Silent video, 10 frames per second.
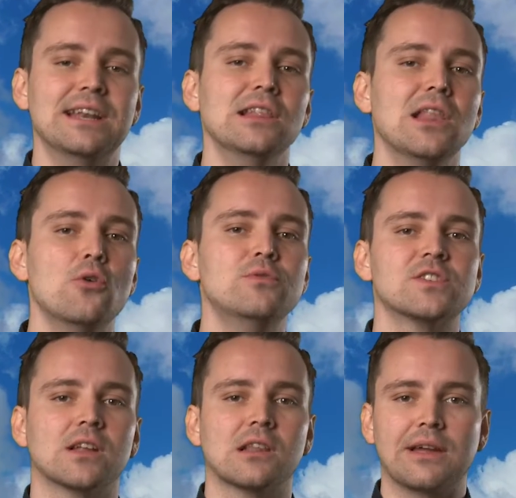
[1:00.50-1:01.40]
in low
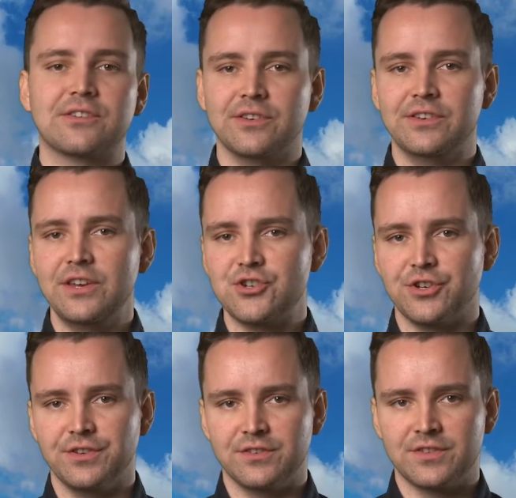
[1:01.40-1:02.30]
sunlight
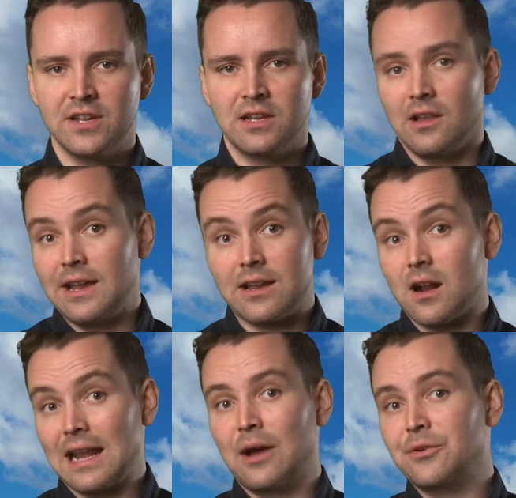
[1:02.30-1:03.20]
conditions, like
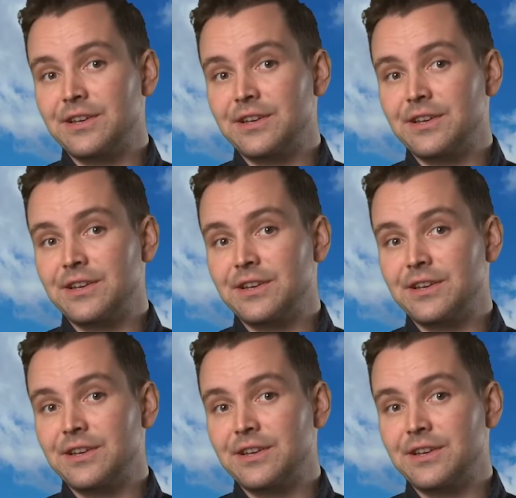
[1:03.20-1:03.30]
cloudy